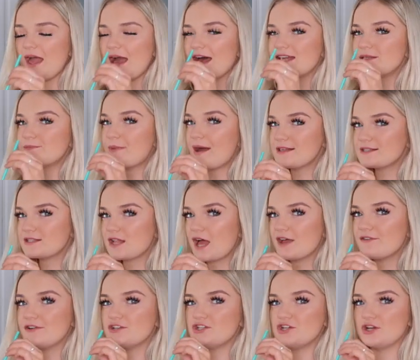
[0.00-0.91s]
As best
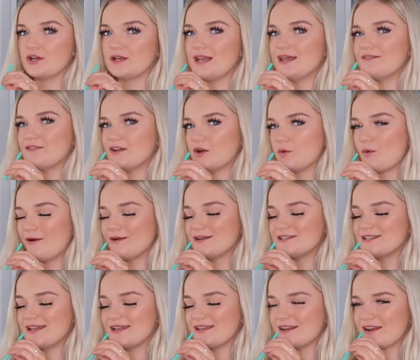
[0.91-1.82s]
life as you can live in
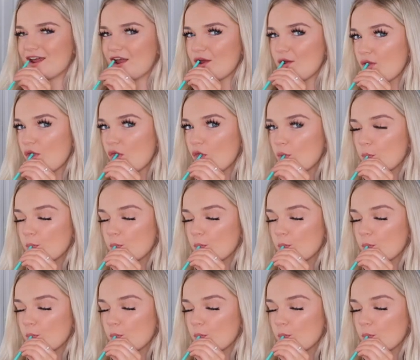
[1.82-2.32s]
quarantine, you know?